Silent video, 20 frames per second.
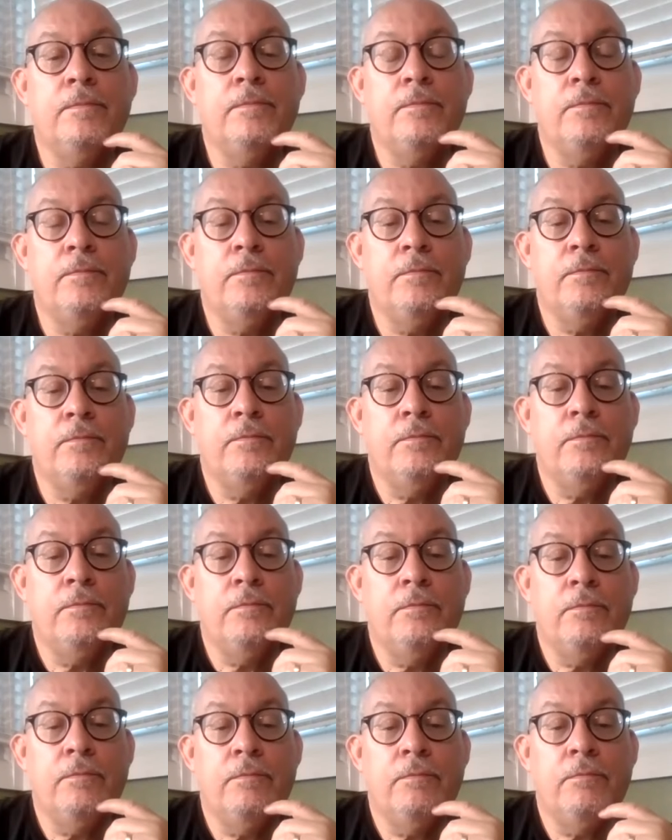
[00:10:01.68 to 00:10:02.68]

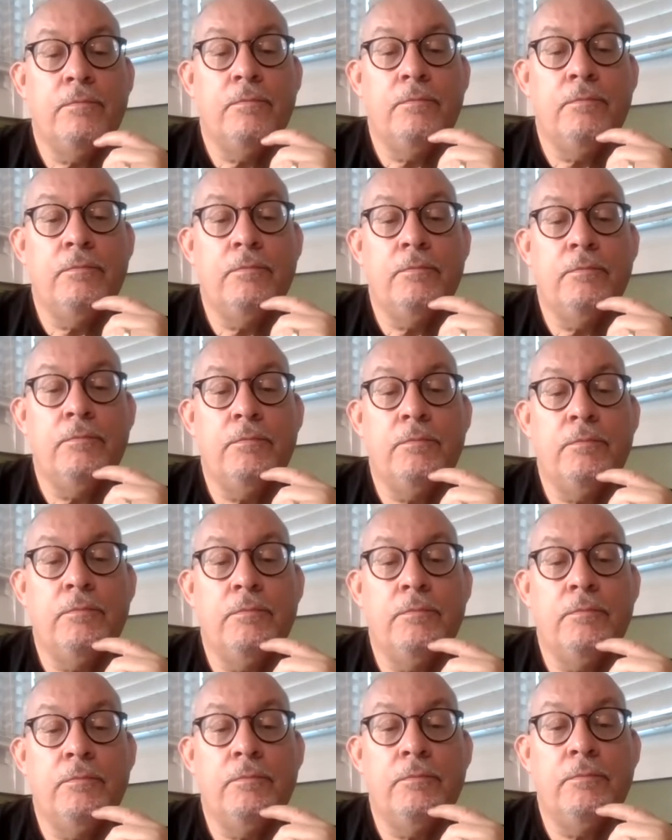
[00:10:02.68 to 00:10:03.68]

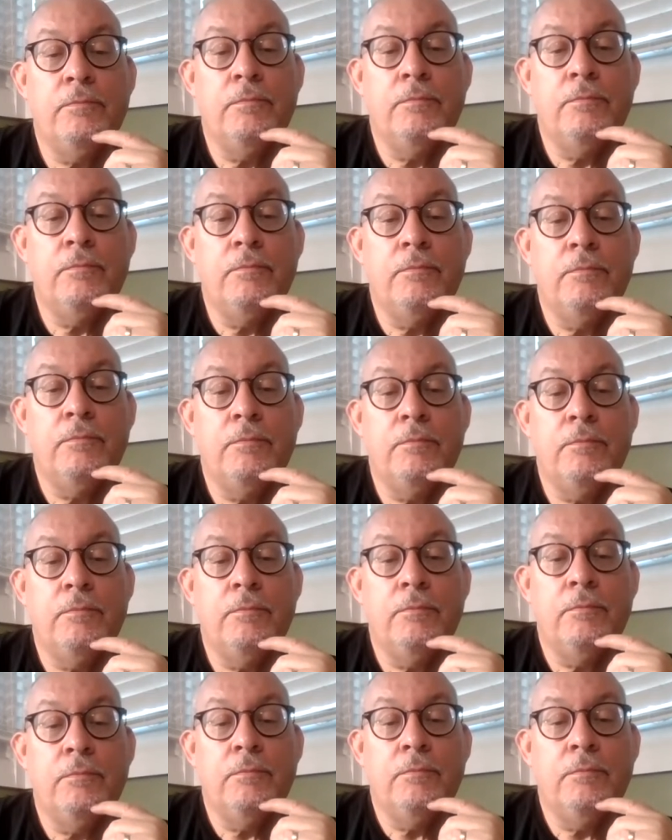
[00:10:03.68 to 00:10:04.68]

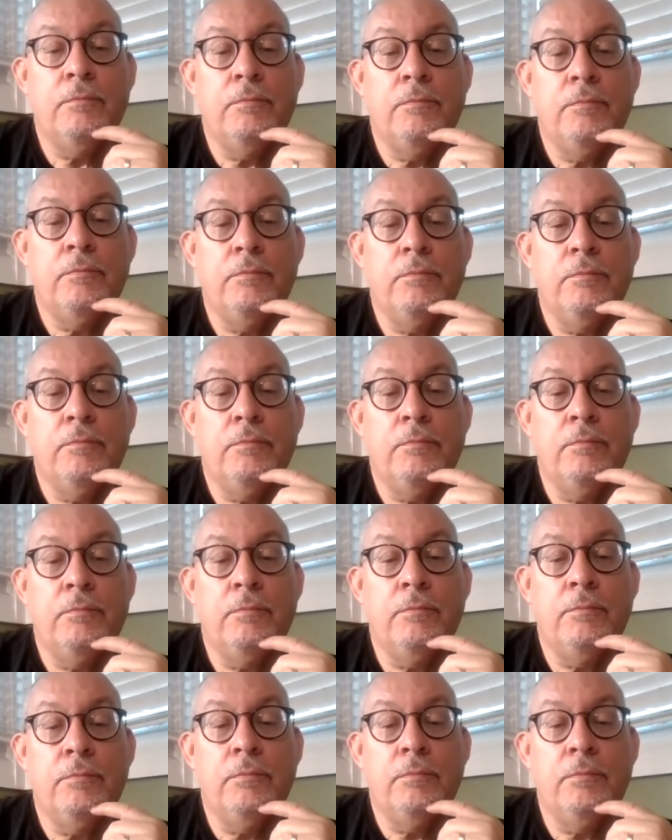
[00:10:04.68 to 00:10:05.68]

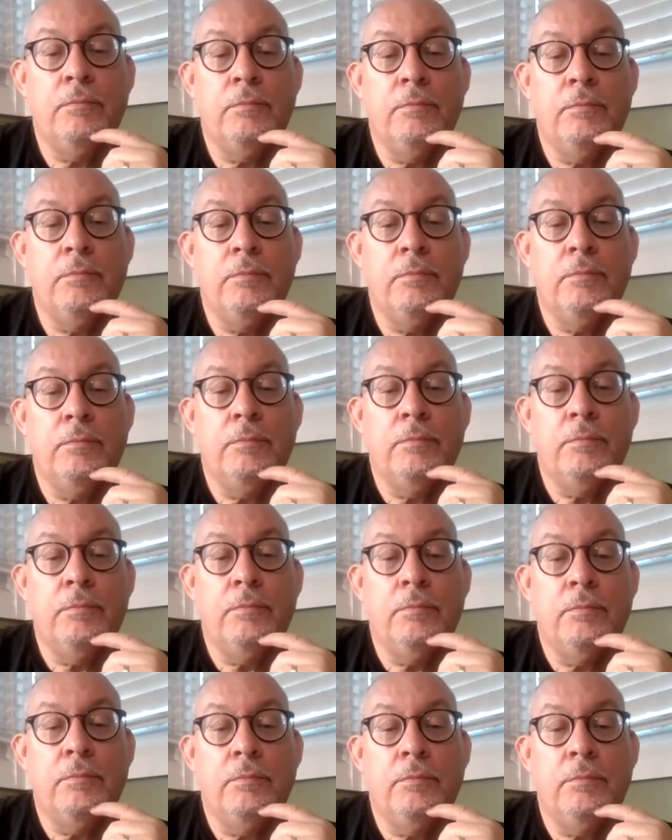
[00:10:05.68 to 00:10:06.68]

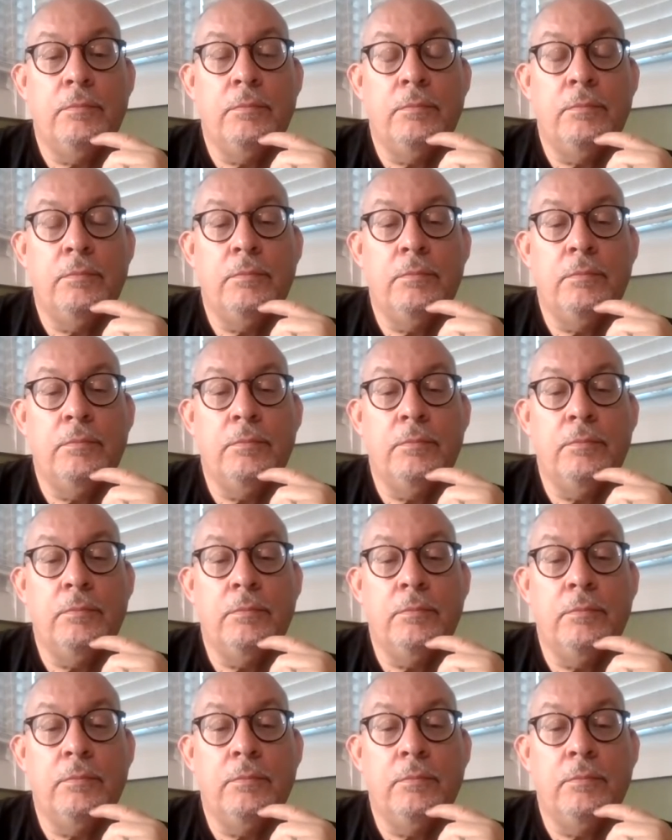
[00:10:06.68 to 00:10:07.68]

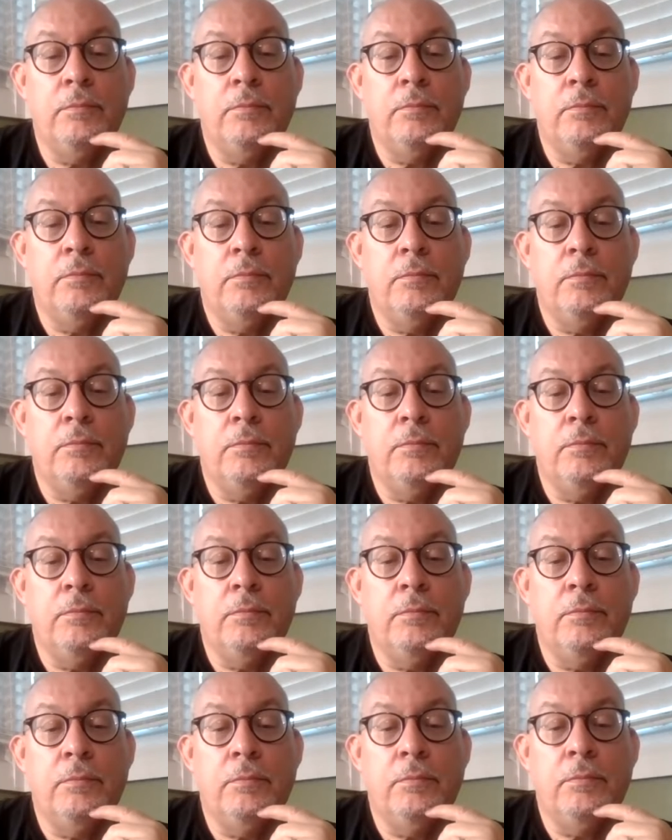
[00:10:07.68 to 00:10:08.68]

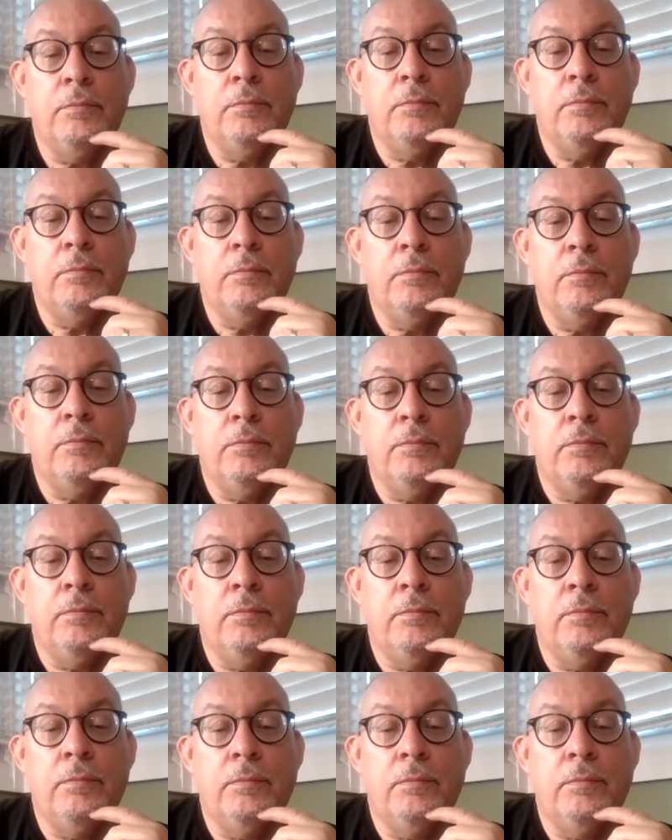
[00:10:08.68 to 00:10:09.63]
No words are spoken by the person on screen.